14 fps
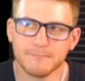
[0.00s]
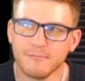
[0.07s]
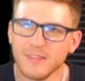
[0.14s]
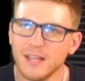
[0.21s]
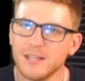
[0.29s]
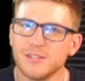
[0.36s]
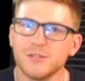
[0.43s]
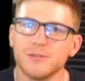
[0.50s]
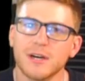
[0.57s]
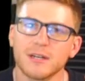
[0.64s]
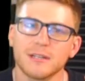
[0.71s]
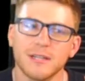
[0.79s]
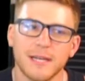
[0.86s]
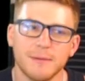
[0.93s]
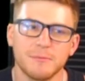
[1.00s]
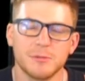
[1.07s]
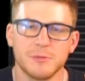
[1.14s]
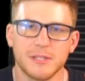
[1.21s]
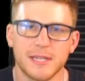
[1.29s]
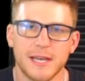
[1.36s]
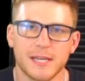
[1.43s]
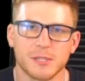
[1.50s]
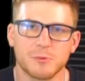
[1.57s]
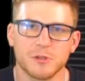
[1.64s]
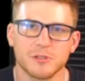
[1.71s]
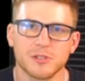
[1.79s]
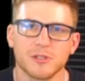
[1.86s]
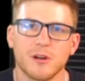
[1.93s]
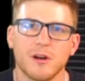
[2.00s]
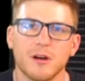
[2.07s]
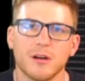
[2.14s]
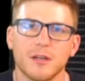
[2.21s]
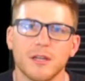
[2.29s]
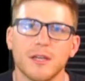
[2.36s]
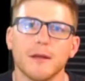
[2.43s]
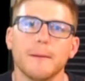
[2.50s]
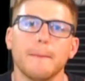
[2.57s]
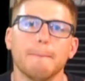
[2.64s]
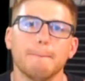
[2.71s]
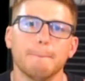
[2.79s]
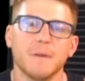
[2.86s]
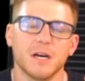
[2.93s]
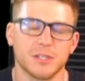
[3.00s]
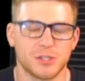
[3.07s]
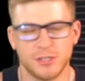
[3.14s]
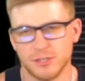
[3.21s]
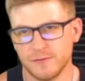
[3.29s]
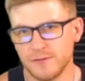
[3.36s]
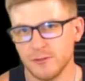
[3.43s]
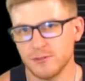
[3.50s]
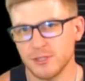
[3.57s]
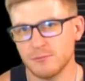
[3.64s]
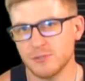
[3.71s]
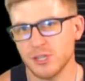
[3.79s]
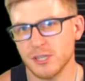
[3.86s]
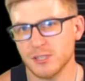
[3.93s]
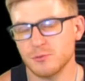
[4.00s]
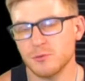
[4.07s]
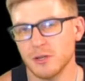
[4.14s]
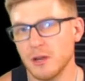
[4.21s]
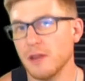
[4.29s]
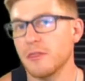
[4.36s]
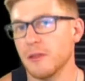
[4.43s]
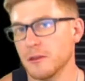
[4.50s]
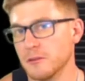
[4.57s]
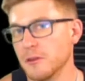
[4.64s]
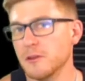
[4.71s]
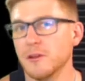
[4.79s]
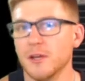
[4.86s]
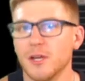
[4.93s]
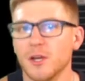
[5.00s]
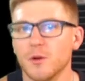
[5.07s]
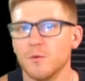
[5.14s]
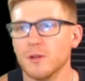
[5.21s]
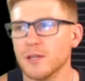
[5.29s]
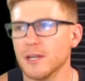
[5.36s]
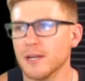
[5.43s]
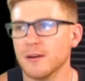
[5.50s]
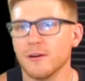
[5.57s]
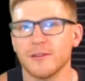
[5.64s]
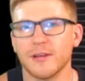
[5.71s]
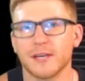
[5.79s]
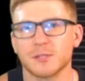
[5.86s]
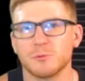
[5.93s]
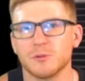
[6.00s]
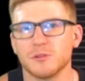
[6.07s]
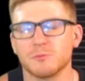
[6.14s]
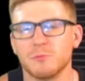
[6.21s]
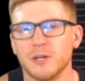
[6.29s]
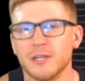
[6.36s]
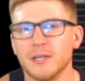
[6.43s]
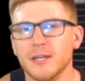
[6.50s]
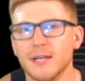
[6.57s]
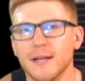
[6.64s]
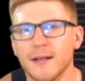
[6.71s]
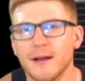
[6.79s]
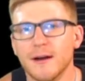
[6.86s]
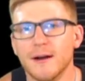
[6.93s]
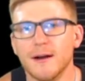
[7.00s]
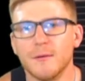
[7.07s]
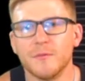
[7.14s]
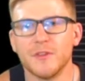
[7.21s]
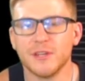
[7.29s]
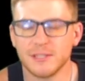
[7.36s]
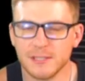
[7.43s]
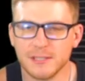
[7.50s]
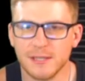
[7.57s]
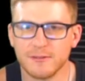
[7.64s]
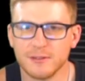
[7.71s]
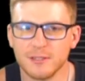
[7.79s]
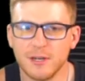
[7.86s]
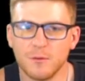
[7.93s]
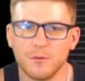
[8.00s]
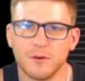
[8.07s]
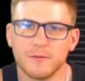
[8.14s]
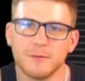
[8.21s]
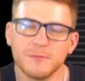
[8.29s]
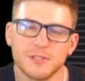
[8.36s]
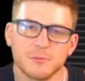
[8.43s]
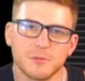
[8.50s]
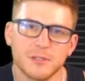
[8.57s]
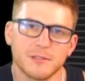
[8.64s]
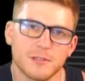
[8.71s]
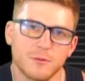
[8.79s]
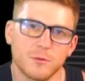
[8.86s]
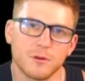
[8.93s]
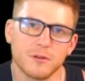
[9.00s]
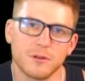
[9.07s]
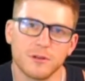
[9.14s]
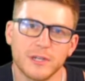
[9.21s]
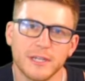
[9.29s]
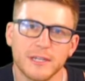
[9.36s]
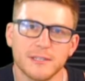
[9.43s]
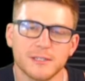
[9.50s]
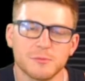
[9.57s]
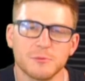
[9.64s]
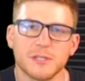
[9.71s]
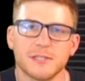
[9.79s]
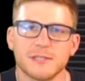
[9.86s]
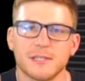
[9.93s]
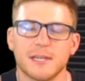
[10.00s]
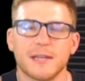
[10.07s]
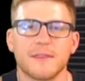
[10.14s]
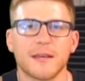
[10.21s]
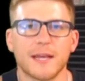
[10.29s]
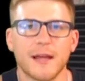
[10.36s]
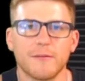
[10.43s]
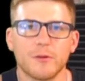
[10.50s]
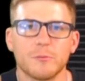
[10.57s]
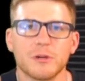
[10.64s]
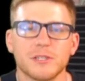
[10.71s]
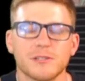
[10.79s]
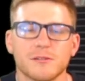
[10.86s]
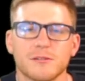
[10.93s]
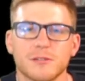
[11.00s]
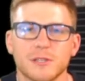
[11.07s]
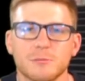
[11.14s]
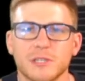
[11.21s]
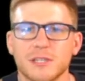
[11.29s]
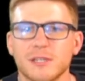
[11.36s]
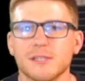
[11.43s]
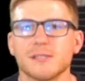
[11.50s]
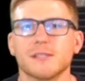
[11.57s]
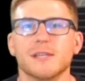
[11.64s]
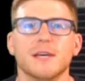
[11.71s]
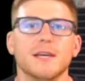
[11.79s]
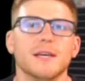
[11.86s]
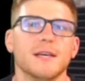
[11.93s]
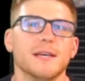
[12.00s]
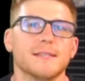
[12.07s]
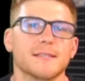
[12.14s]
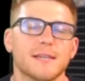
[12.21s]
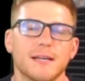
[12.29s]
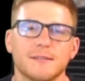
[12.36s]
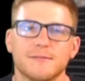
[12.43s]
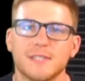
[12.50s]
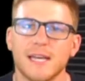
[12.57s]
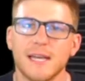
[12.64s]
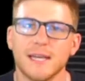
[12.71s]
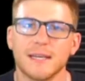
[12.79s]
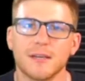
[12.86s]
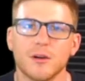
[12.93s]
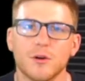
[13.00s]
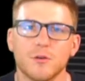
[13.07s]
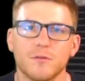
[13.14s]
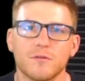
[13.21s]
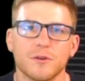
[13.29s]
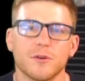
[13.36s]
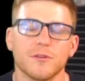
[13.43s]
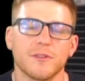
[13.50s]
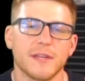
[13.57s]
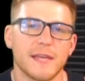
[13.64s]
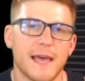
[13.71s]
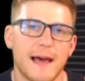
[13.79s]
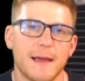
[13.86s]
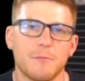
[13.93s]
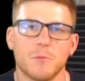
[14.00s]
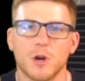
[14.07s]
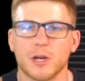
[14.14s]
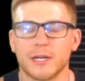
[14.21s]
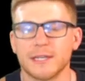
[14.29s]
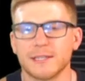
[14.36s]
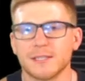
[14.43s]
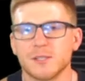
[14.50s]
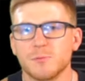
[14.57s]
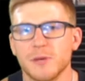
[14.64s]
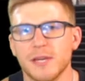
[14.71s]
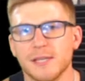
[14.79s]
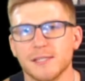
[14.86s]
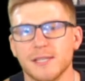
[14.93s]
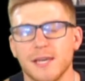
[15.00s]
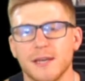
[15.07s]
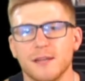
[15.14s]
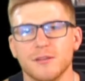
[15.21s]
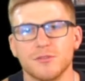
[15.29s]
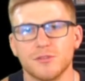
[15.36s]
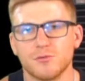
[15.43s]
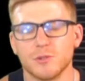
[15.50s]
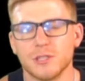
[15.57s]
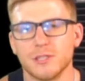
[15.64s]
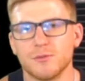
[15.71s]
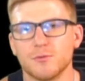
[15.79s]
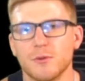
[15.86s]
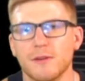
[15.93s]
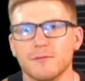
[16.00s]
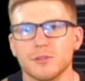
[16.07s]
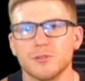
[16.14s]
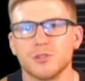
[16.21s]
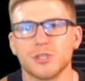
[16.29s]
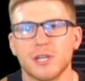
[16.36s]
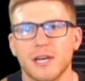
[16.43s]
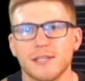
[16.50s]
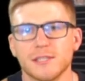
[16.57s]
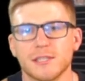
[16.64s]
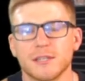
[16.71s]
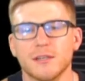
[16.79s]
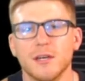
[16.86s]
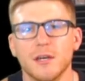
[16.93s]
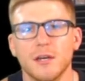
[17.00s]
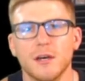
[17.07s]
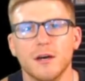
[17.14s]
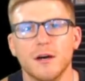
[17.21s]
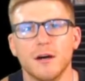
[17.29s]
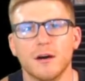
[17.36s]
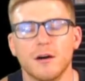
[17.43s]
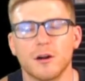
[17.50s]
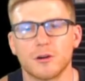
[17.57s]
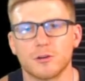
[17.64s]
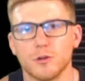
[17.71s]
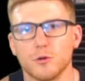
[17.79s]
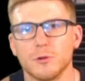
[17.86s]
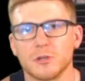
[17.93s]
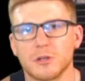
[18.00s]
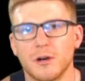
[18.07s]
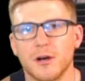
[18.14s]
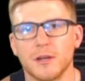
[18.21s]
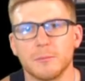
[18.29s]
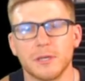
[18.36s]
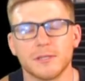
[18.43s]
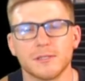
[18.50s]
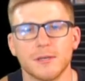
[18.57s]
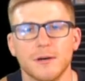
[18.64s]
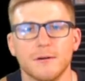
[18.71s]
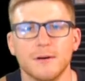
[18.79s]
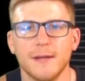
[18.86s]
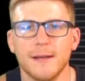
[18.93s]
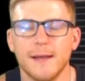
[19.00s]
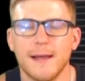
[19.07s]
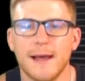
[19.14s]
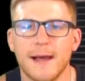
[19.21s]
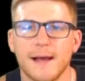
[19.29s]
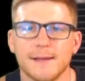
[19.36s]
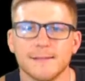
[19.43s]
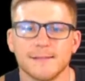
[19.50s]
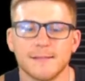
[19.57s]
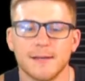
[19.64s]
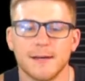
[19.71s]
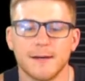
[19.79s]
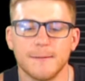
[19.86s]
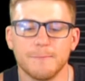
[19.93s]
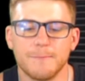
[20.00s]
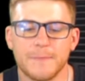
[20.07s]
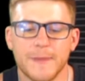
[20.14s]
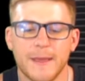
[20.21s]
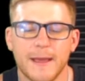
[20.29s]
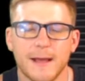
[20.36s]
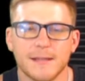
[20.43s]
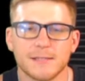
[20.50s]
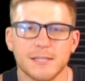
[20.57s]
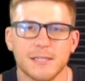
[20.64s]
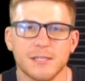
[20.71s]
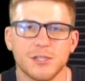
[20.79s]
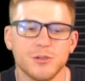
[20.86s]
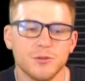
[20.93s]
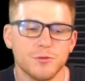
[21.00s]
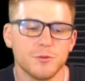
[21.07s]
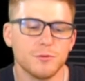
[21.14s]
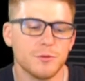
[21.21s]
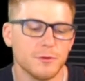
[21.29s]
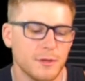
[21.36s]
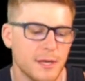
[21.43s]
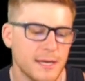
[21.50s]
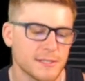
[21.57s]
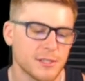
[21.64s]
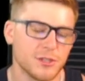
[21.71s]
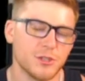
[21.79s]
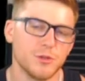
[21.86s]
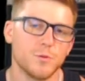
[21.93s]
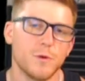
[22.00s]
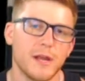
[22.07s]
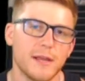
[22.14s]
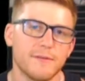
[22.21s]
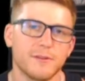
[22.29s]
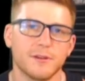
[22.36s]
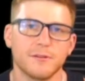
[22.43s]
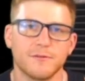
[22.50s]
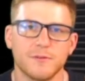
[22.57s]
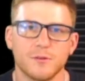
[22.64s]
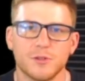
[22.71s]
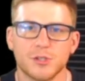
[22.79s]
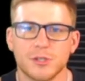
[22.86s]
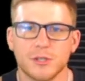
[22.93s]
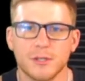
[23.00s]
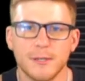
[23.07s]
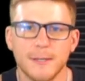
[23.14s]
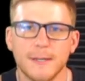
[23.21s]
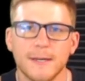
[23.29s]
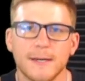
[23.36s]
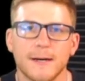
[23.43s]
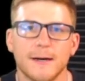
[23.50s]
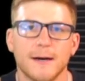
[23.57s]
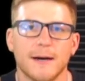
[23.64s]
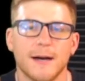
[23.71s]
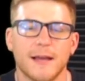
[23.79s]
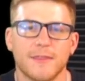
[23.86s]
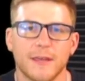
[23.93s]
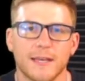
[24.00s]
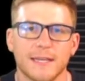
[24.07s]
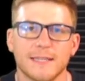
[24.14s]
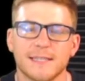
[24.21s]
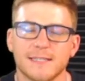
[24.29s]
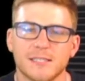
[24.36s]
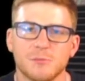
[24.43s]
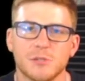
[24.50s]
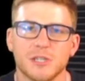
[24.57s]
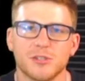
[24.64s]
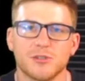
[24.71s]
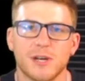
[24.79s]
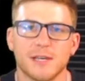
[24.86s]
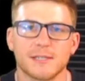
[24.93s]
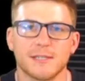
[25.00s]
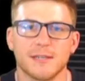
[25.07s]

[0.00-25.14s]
and do not claim to be the experts on much. There's a few subjects where I think that Will and I are the experts, but um, this is definitely not one of them. It's a place that we're learning, and it's a place that I think everybody's learning because it's kind of taking over the ad marketing space and is really revolutionizing uh, our global economy. So, as uh, as a new as a new wave into the future, uh, I think it needs to be addressed, and I